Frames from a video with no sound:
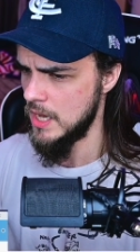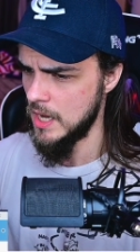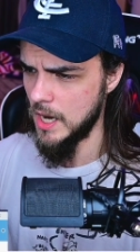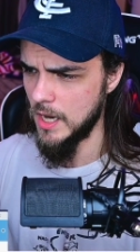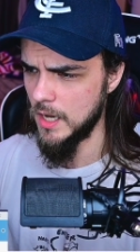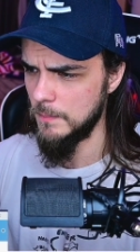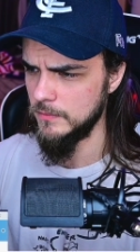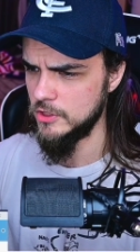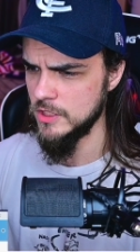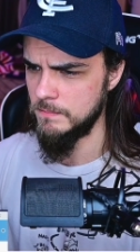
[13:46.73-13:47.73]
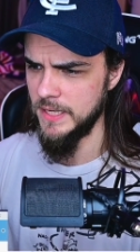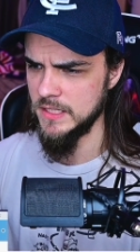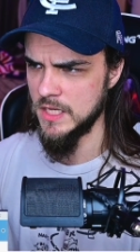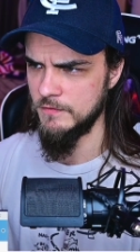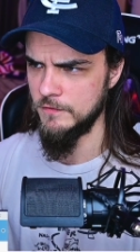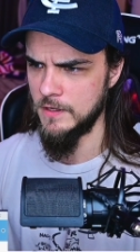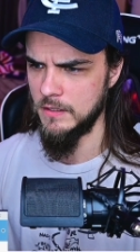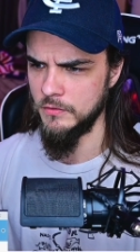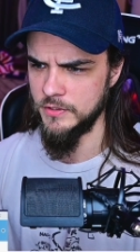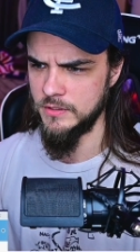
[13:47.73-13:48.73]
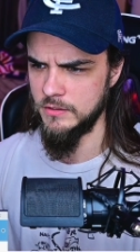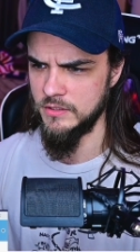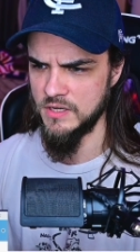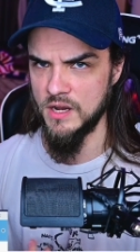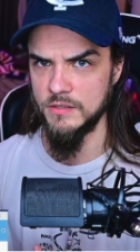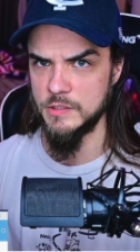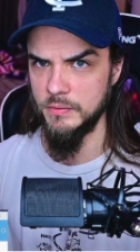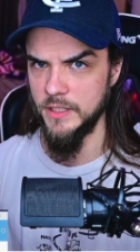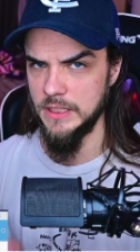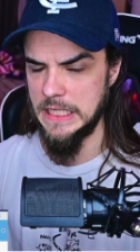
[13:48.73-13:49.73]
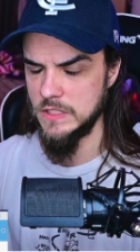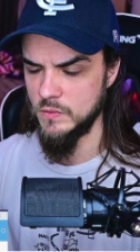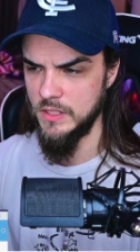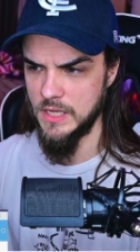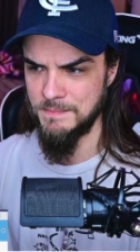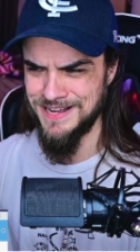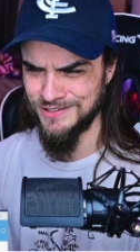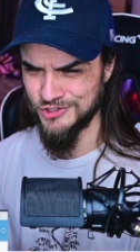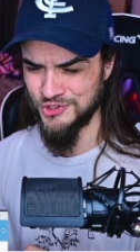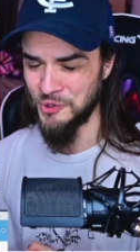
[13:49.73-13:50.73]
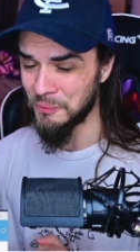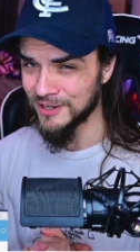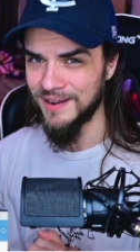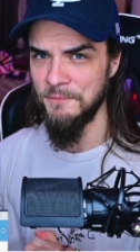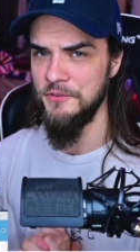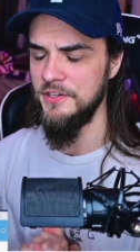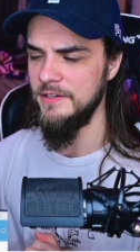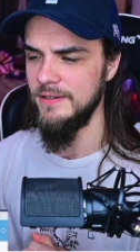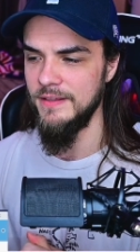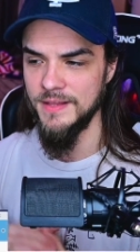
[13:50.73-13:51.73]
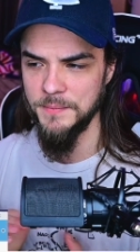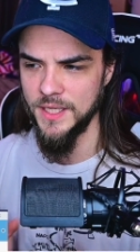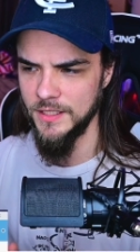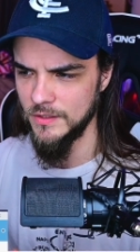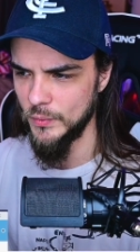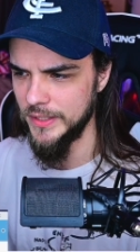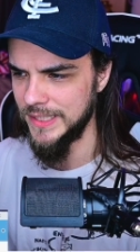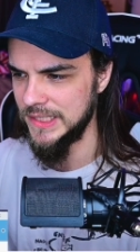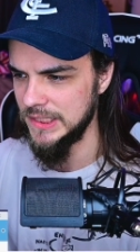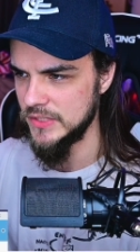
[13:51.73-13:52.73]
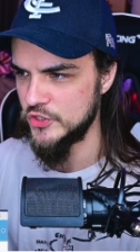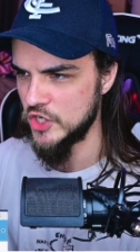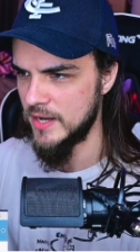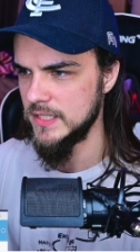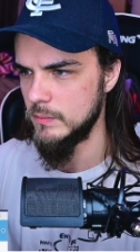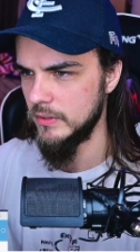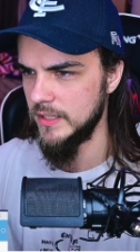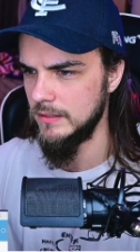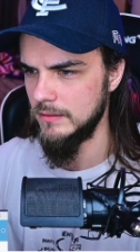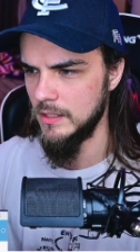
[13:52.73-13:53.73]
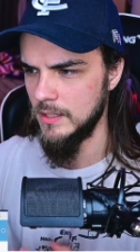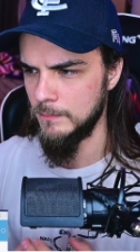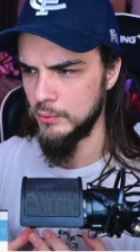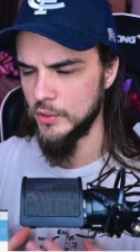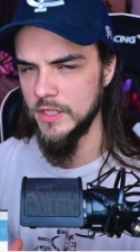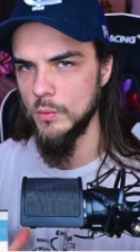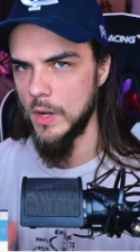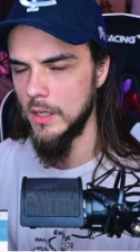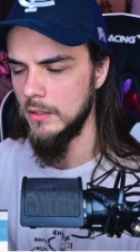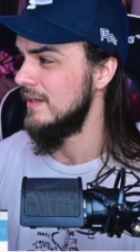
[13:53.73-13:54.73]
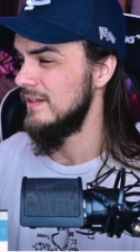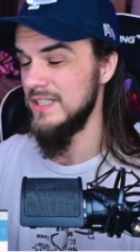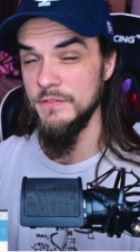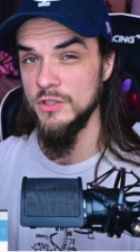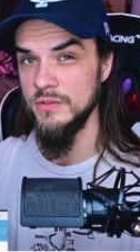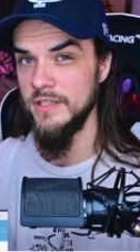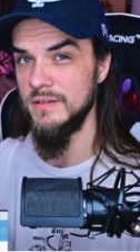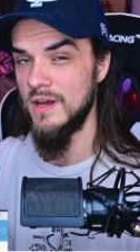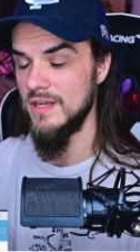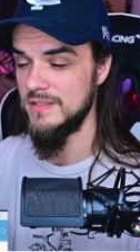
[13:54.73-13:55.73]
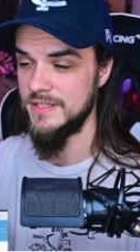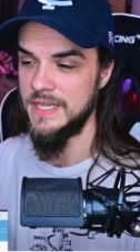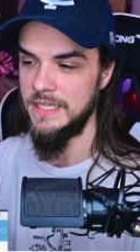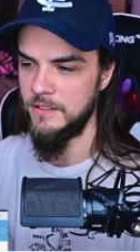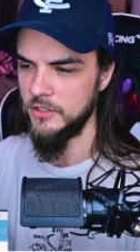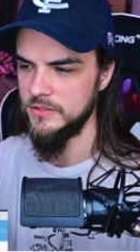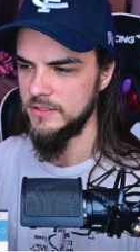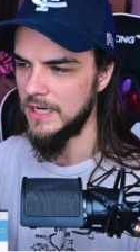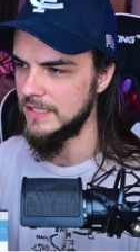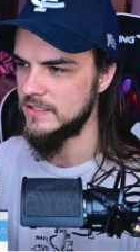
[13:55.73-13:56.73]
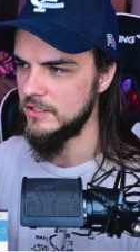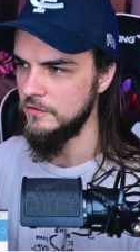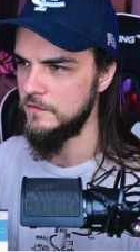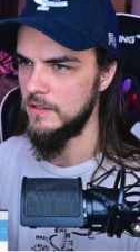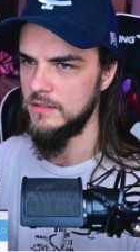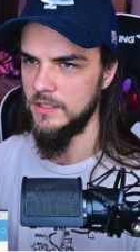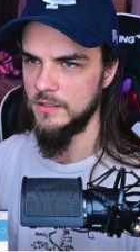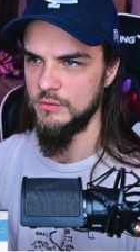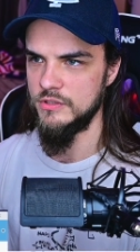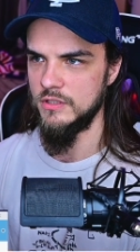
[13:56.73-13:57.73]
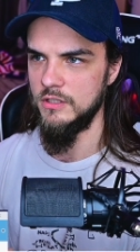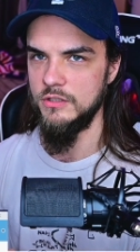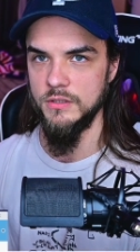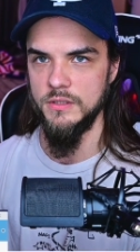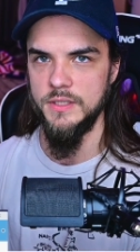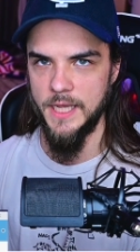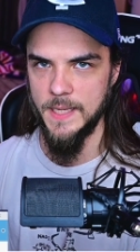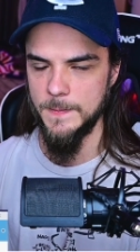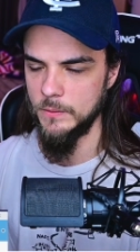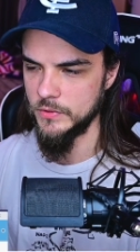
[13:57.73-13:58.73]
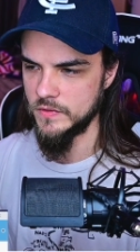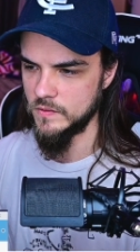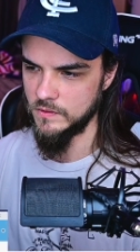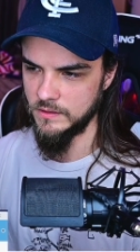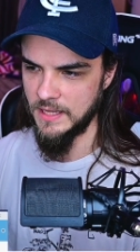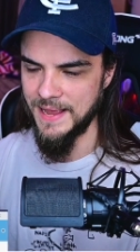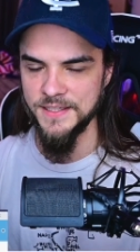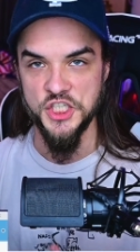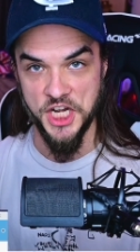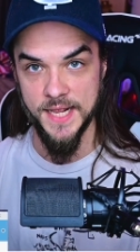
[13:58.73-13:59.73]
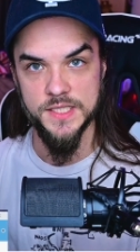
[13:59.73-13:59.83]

Um, just based off of how the, the Dockers played last week, I'm not super confident in them getting the win. I think the Giants played pretty well. Even though they lost to St Kilda, I still felt like it was a good game. It was, they had a chance to